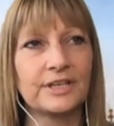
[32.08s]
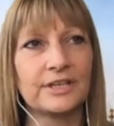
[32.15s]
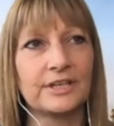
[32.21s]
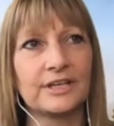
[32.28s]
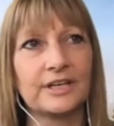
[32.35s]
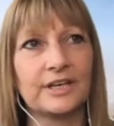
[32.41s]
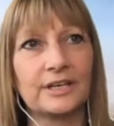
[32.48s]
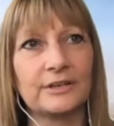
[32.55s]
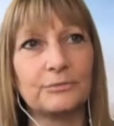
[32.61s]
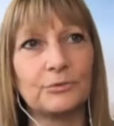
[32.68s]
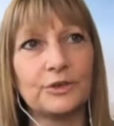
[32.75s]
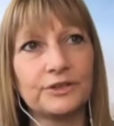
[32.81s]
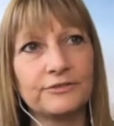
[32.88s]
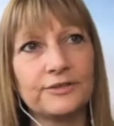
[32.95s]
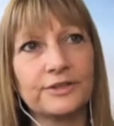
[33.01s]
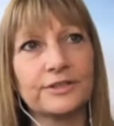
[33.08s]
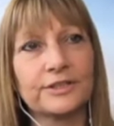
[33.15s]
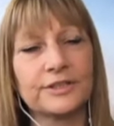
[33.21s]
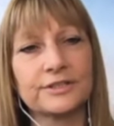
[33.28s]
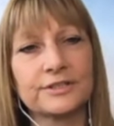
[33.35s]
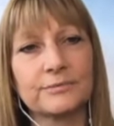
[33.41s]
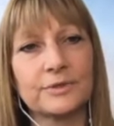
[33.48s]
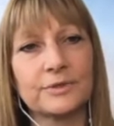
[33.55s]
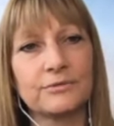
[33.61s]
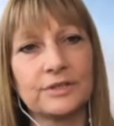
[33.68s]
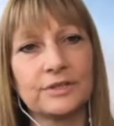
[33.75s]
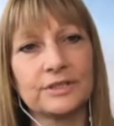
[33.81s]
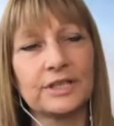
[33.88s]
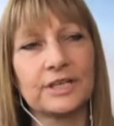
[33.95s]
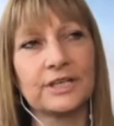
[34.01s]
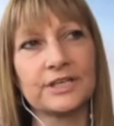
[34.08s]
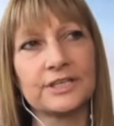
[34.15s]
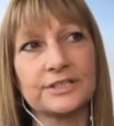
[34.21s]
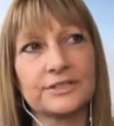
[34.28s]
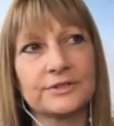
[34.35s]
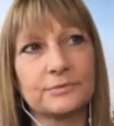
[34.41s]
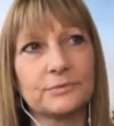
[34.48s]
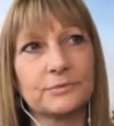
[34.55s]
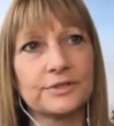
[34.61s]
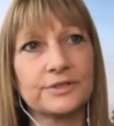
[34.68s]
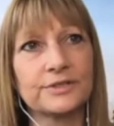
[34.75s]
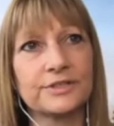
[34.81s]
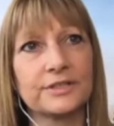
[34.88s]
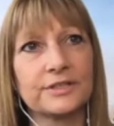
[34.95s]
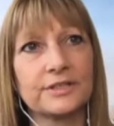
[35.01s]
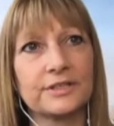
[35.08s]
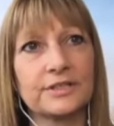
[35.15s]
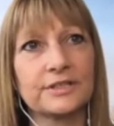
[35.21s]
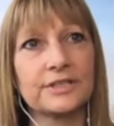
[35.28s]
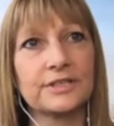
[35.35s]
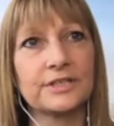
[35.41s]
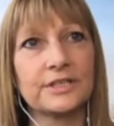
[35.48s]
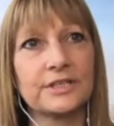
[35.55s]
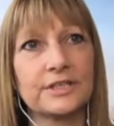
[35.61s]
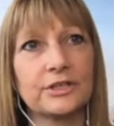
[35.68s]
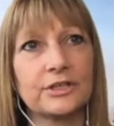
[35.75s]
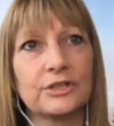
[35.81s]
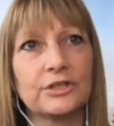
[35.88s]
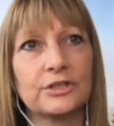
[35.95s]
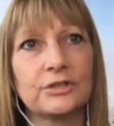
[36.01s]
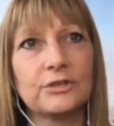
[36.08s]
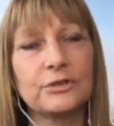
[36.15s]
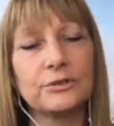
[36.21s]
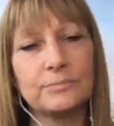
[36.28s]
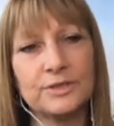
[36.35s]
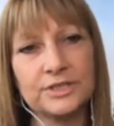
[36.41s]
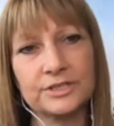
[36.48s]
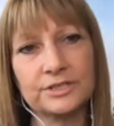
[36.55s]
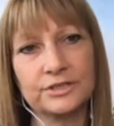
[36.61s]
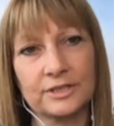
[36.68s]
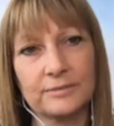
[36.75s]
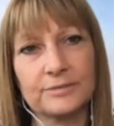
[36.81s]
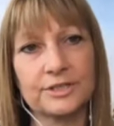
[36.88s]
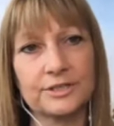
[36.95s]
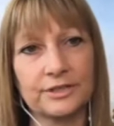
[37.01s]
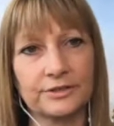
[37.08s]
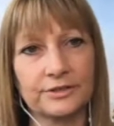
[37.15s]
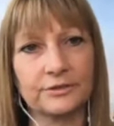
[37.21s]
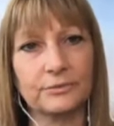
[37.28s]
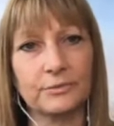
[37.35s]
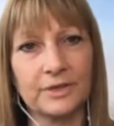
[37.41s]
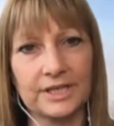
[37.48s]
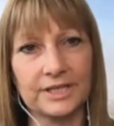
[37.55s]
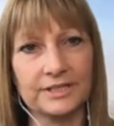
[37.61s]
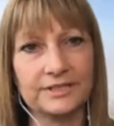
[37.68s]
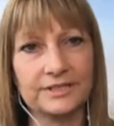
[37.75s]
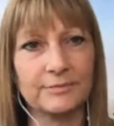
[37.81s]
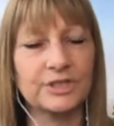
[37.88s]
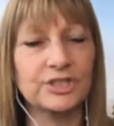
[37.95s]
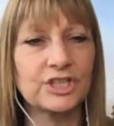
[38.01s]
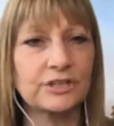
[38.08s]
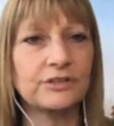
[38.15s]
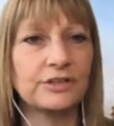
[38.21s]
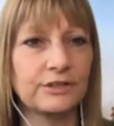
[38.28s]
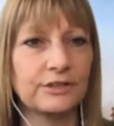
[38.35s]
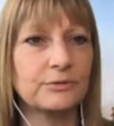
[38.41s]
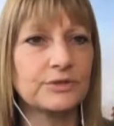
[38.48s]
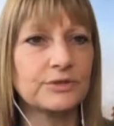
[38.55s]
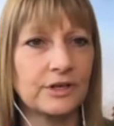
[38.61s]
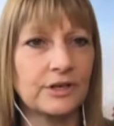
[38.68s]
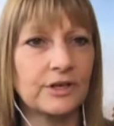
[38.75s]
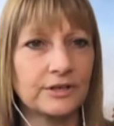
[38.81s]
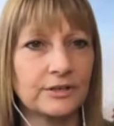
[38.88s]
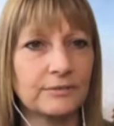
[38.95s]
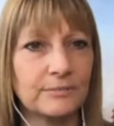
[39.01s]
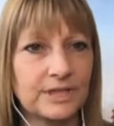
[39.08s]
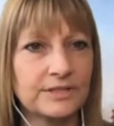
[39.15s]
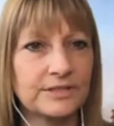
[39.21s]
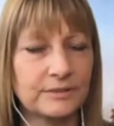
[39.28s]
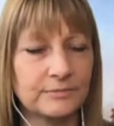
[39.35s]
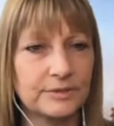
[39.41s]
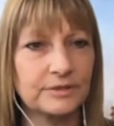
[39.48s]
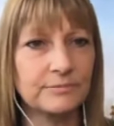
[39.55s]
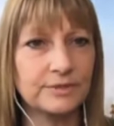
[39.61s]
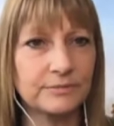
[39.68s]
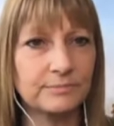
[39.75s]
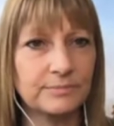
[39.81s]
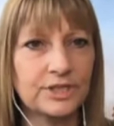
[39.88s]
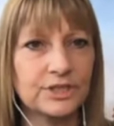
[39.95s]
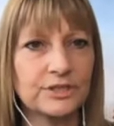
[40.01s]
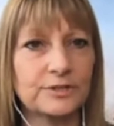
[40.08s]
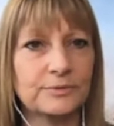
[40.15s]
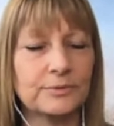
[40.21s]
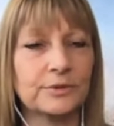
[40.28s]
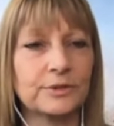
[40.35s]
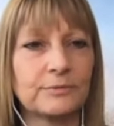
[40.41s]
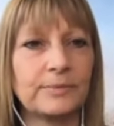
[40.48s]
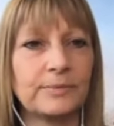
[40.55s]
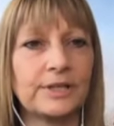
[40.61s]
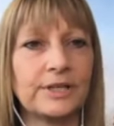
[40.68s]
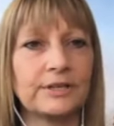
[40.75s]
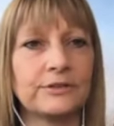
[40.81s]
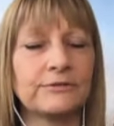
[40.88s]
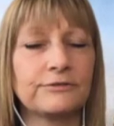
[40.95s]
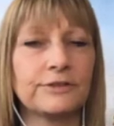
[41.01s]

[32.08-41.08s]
And one of the things that we realized was that it could be described in other ways. I mean, generally, those are the main symptoms that patients will complain of.